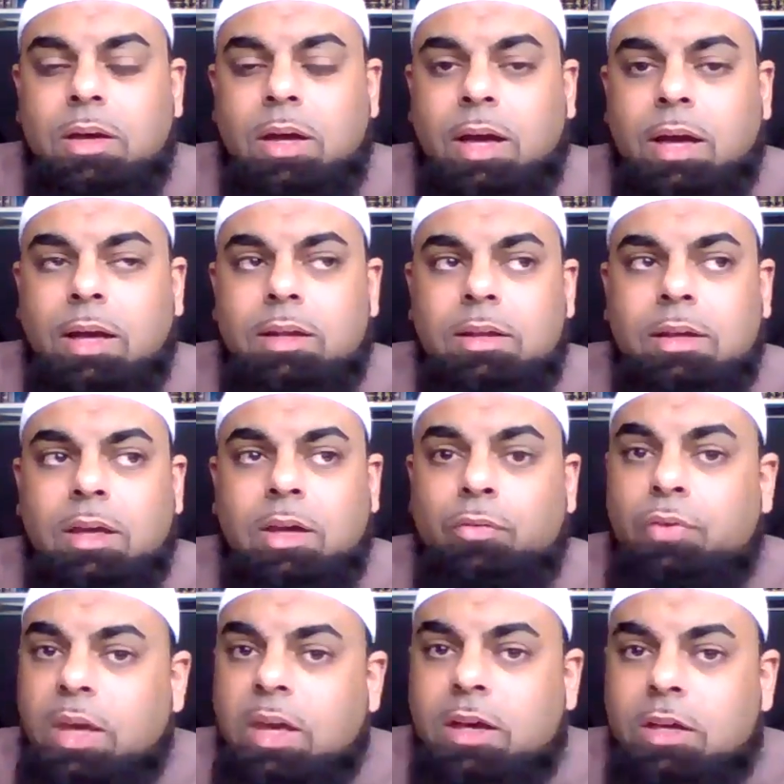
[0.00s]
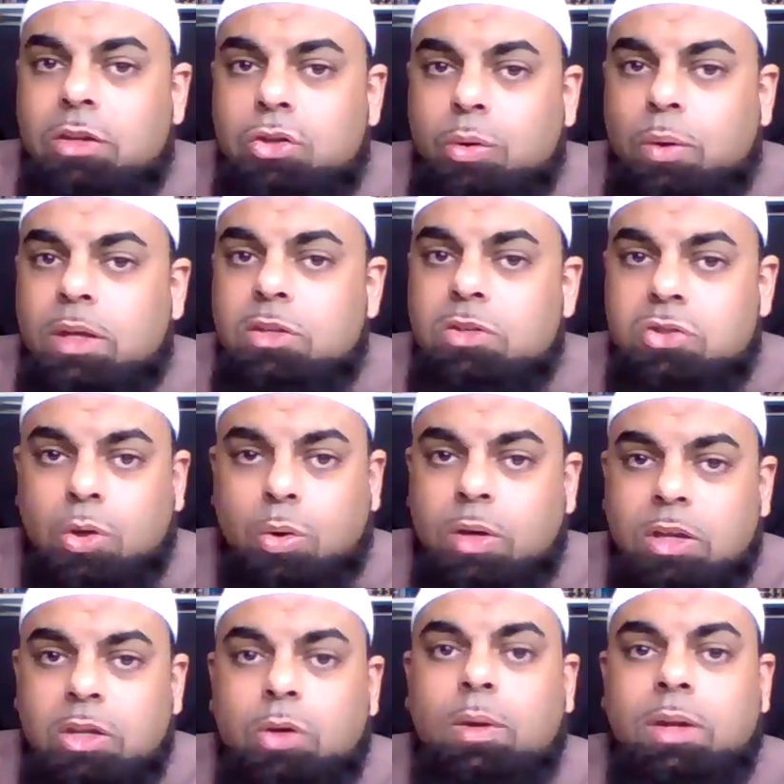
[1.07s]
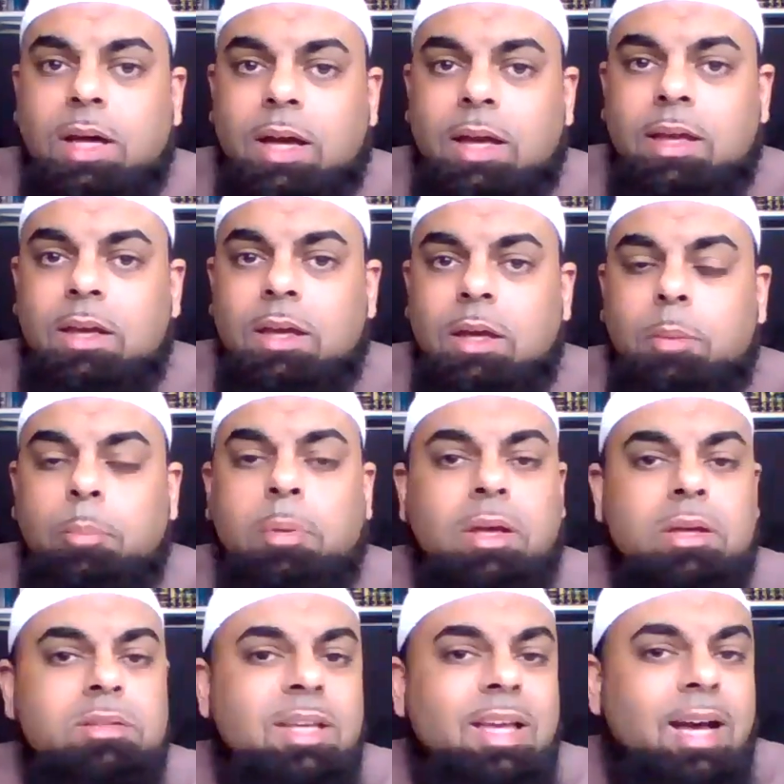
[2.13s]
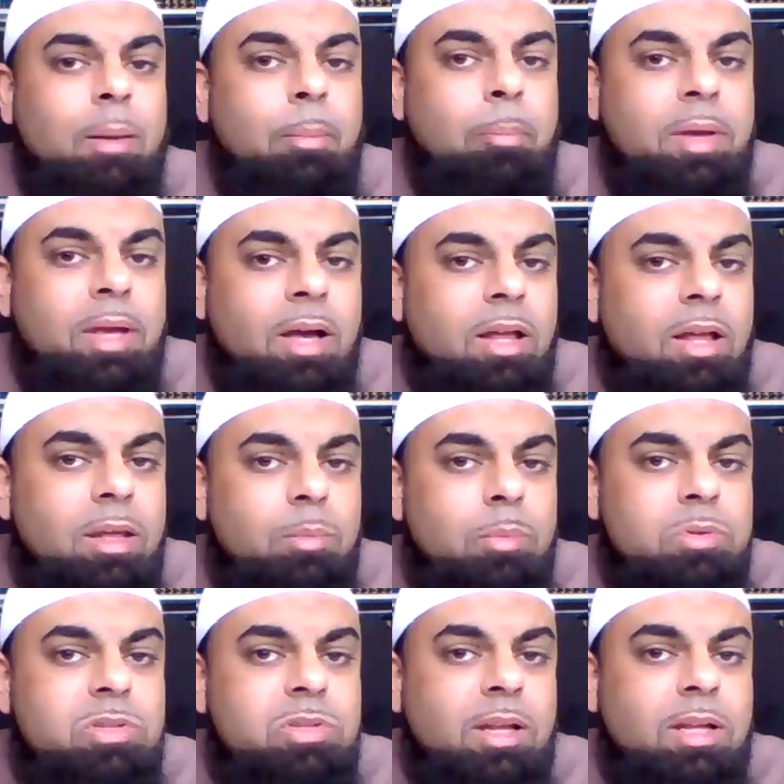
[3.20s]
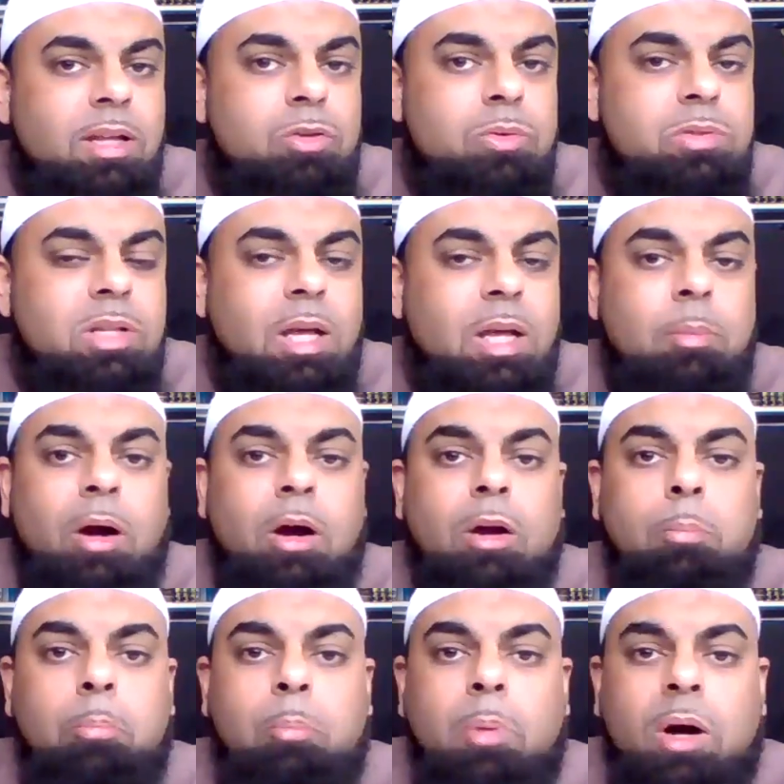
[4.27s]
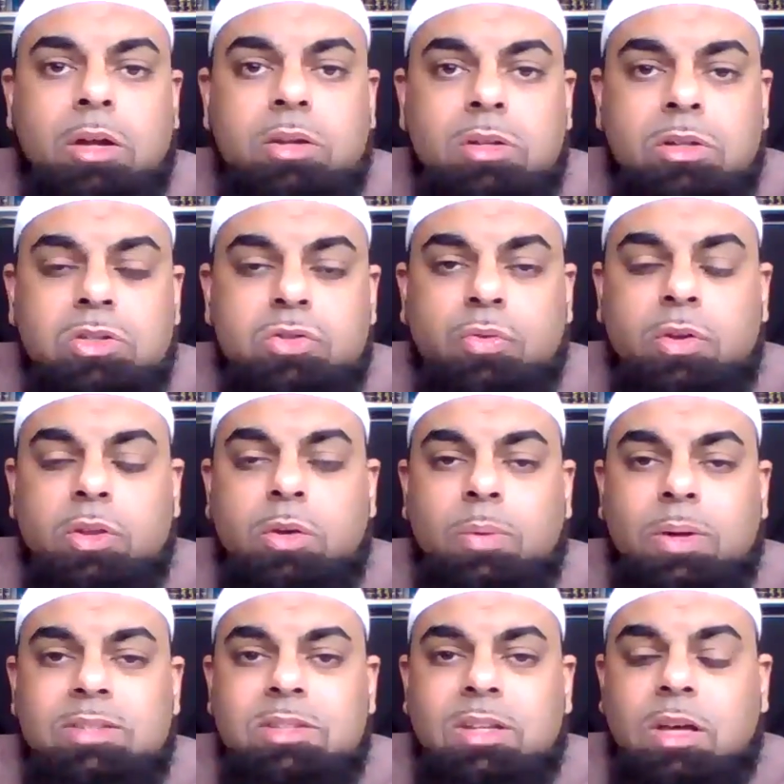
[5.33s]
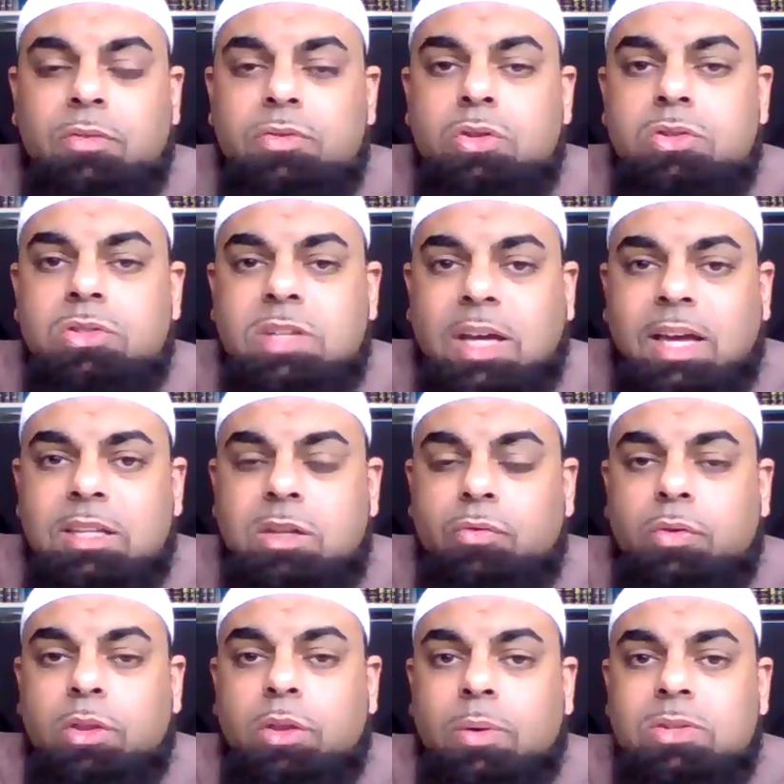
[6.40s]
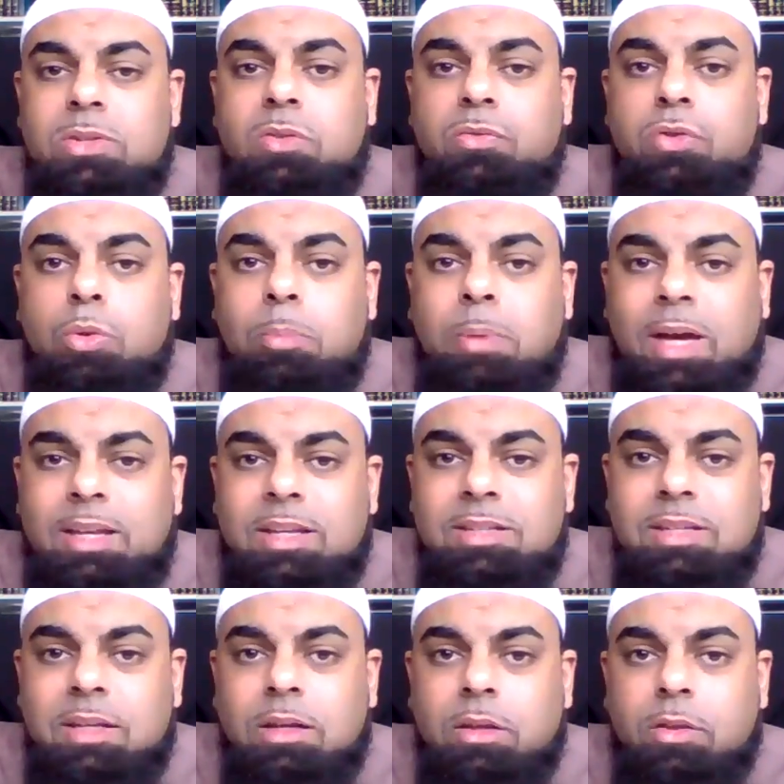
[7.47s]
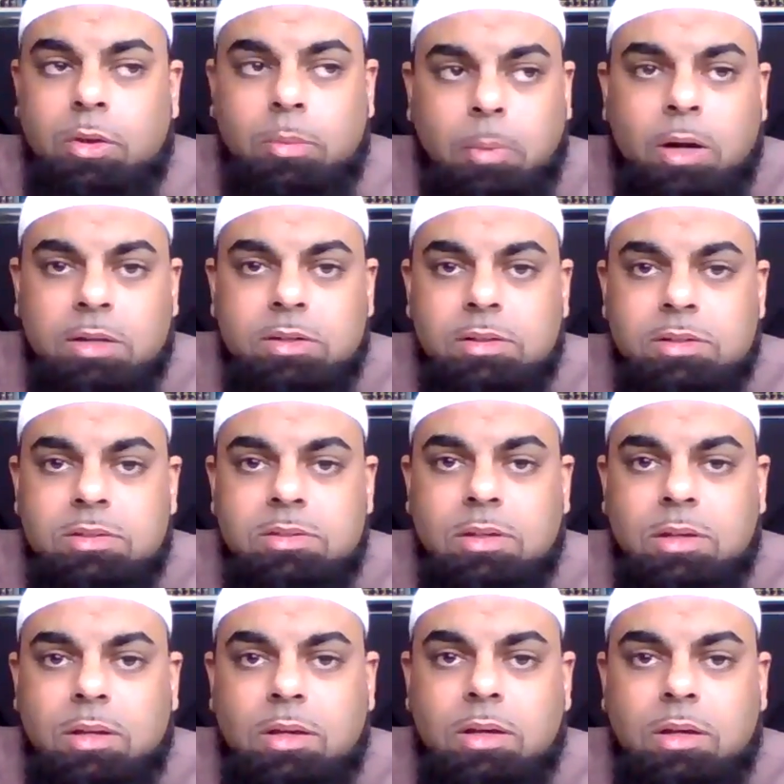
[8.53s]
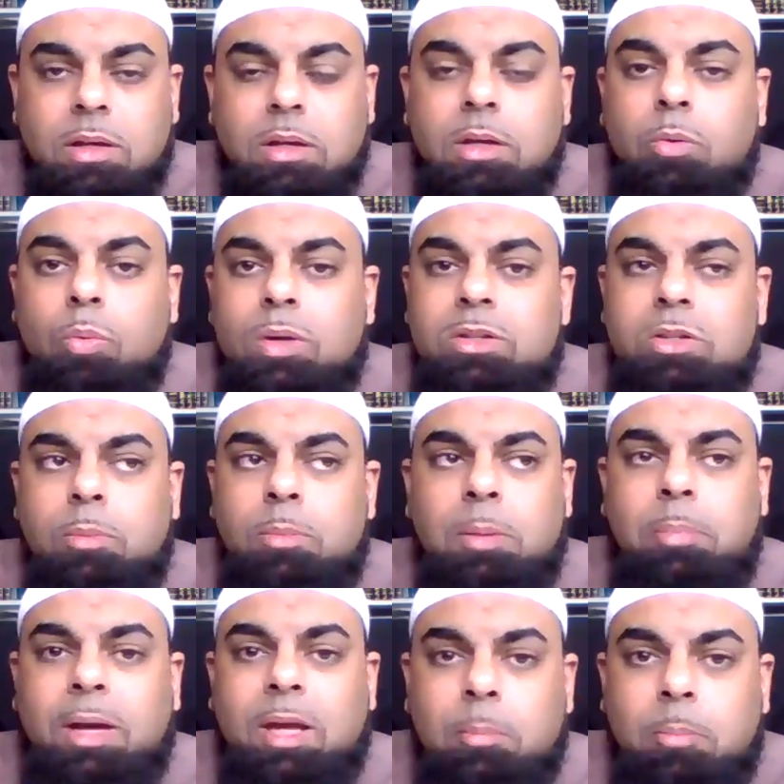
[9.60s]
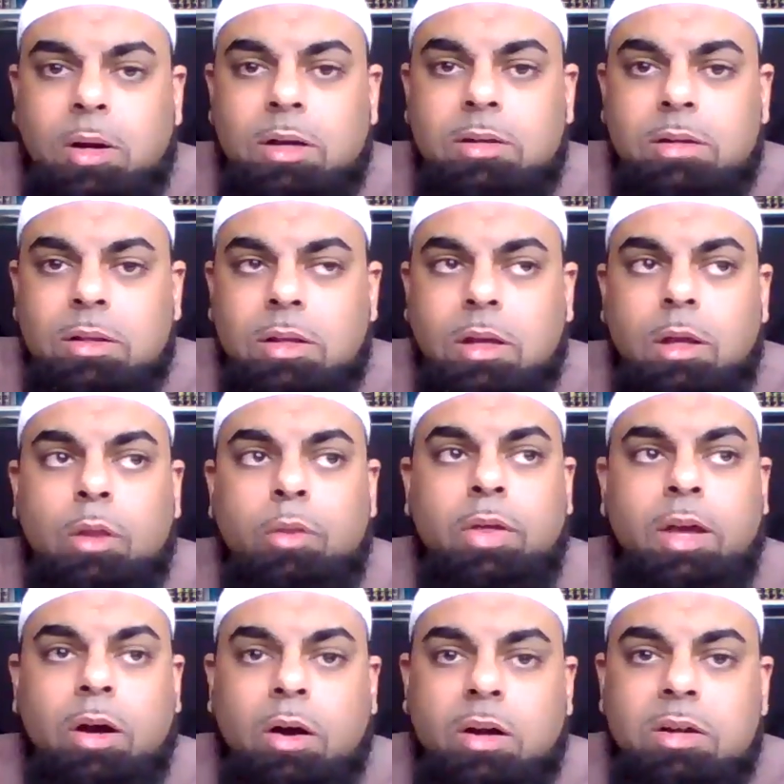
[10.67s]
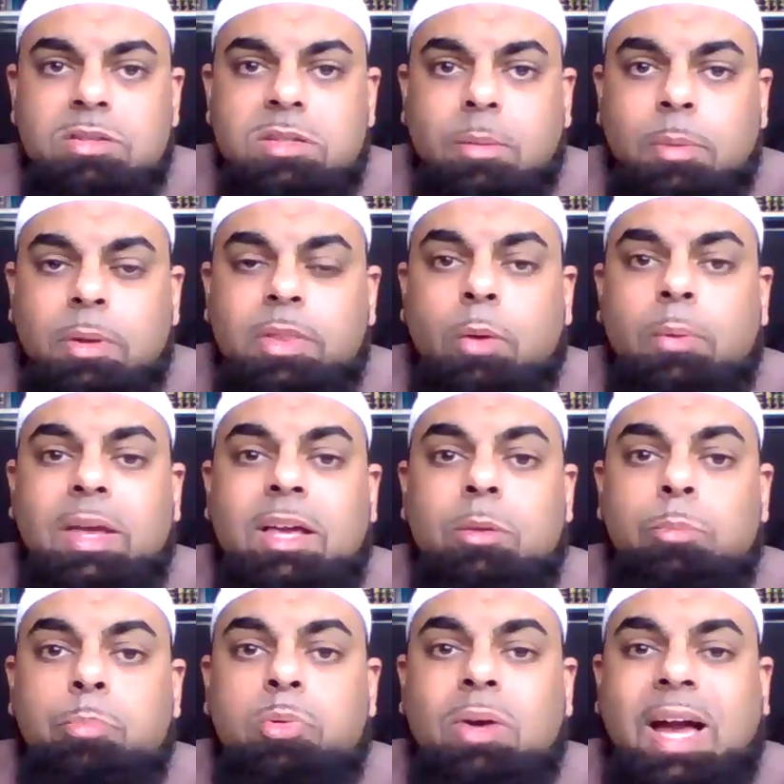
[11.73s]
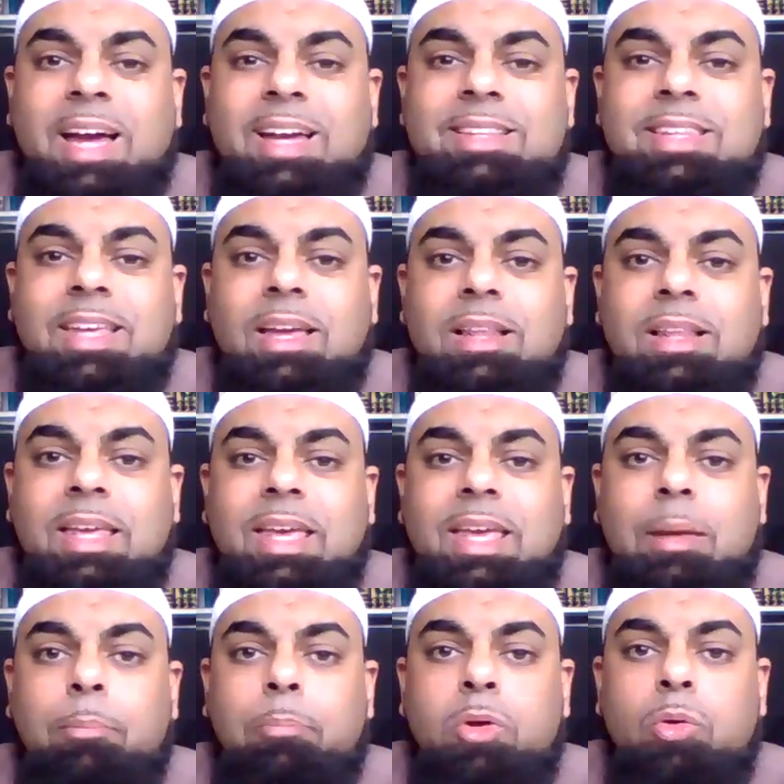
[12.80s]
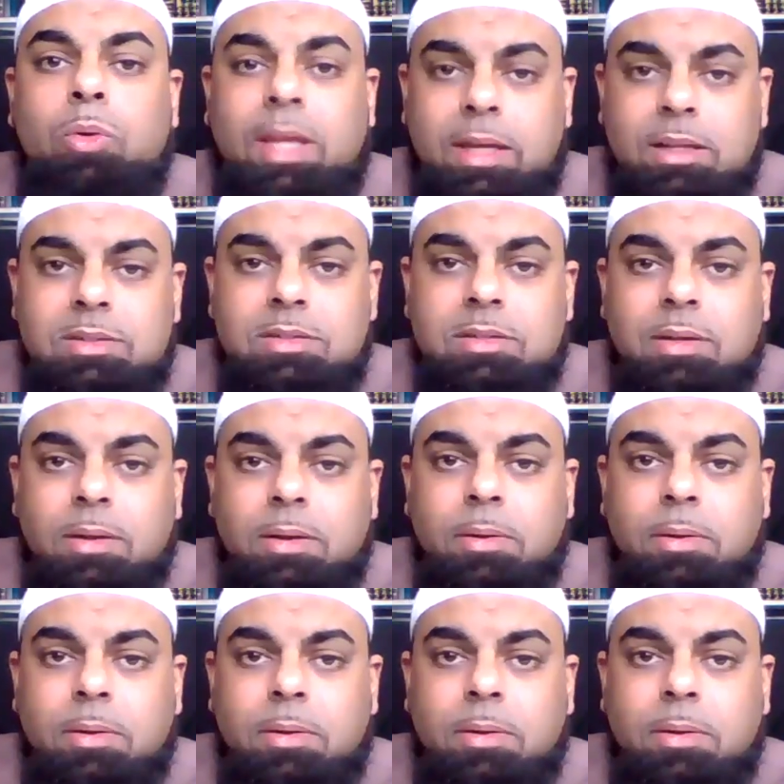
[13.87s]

And if he can do it, so can you and I. Because the Anbiya Islam are models for the rest of society, for the rest of humanity. They're models. What do you mean by model? They are someone that we can practically emulate.